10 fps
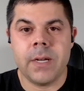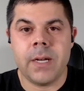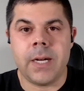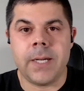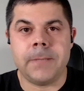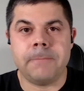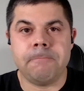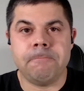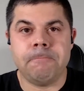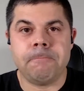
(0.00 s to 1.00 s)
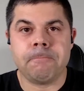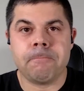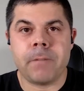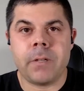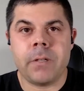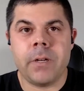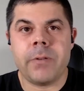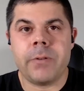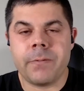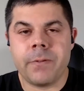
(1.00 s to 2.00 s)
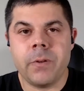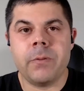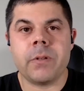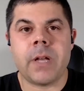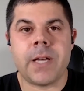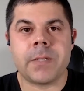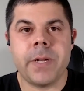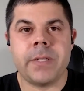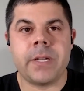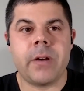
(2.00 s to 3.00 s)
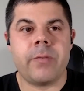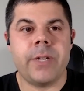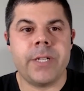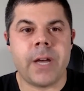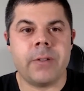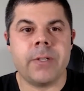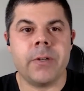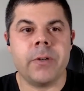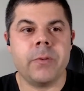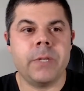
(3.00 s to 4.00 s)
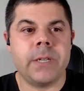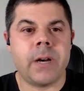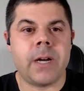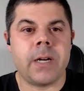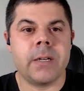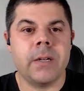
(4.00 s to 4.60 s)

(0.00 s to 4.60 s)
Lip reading: Um, there was a few classmates that I would reach out to and we'd talk.